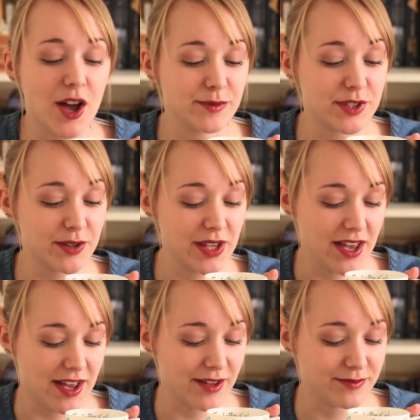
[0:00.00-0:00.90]
So
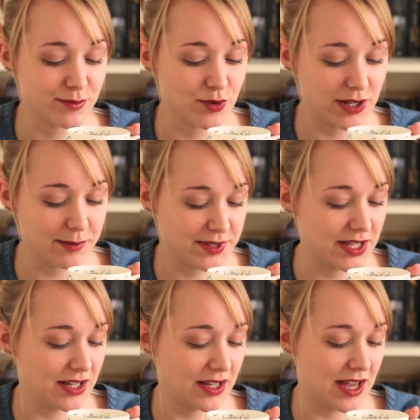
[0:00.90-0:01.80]
yeah, more
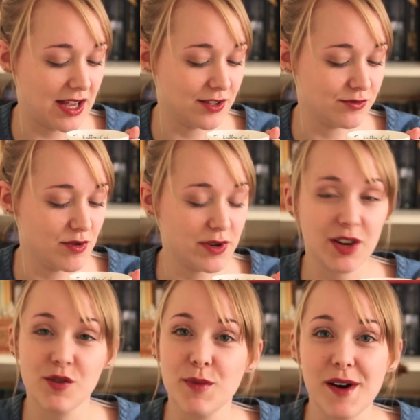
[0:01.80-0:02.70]
lipstick and ruining
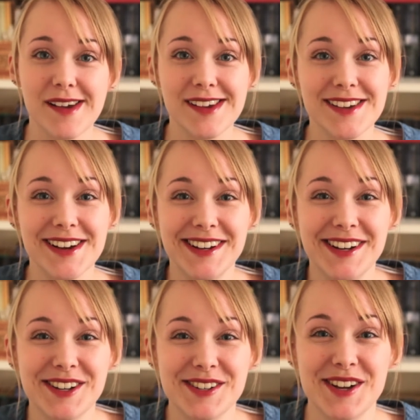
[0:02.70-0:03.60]
all
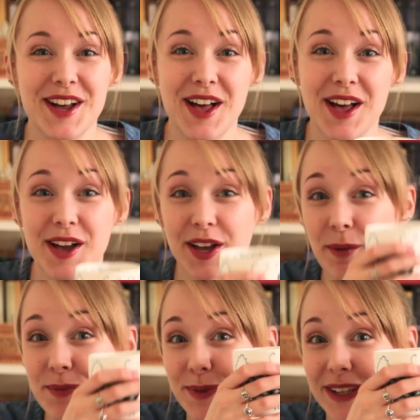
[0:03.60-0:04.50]
my
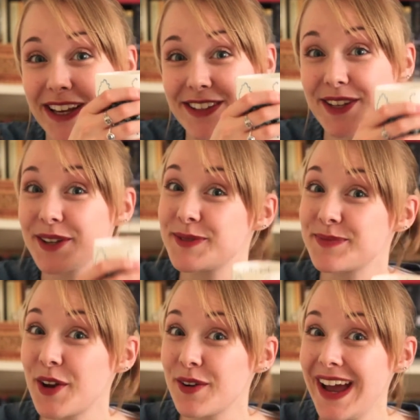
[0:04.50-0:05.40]
cups with it, so
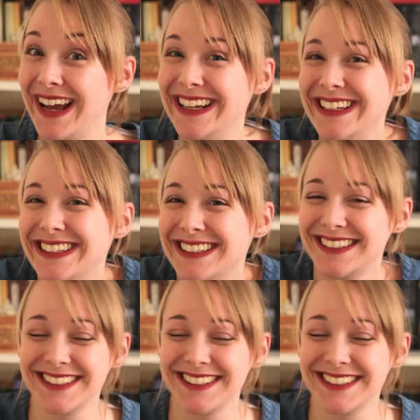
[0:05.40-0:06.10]
hooray!